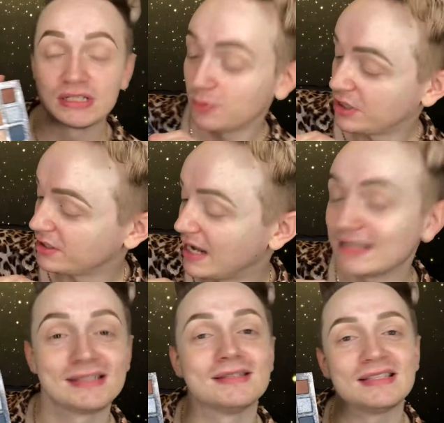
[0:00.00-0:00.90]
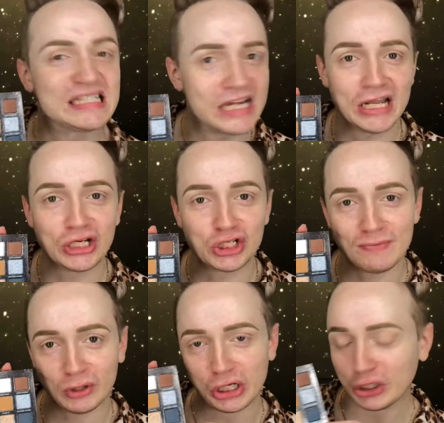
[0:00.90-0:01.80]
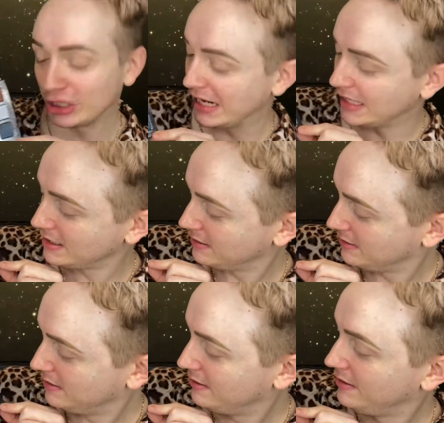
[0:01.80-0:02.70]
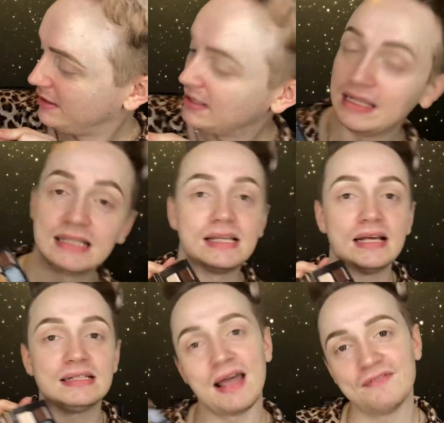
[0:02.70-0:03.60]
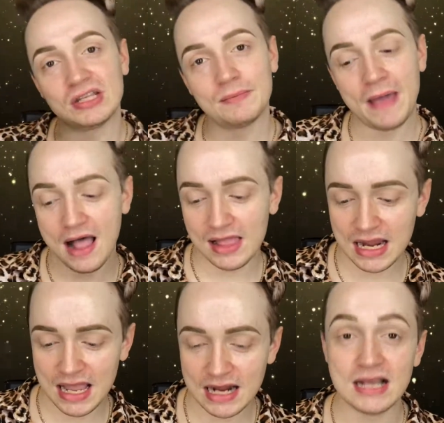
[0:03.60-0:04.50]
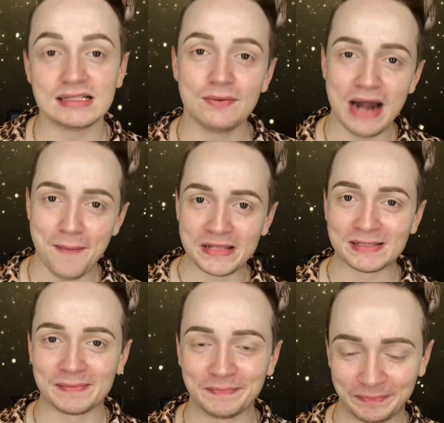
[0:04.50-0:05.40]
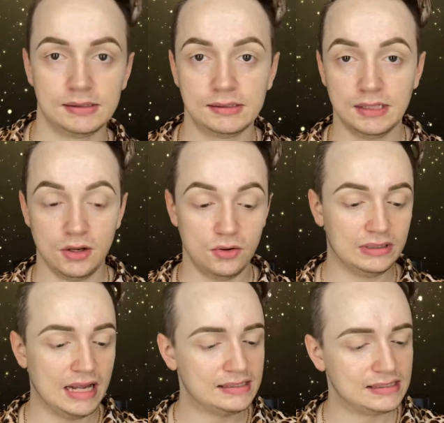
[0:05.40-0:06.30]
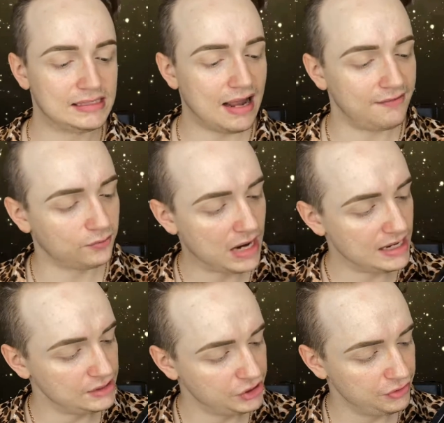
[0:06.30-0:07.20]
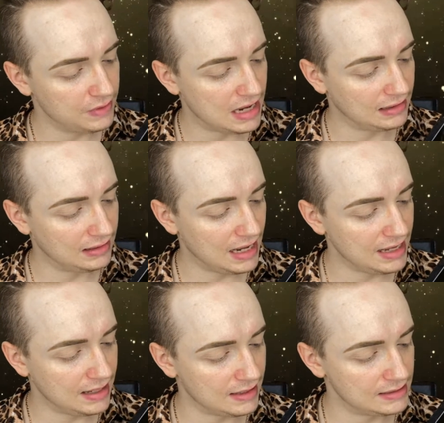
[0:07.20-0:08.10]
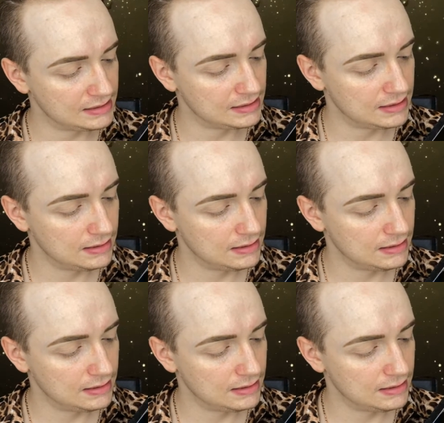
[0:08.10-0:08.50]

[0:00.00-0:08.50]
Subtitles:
What a nice, stunning shimmering green. Let's dive into the palette and see what happens. So let's dive right into I Like It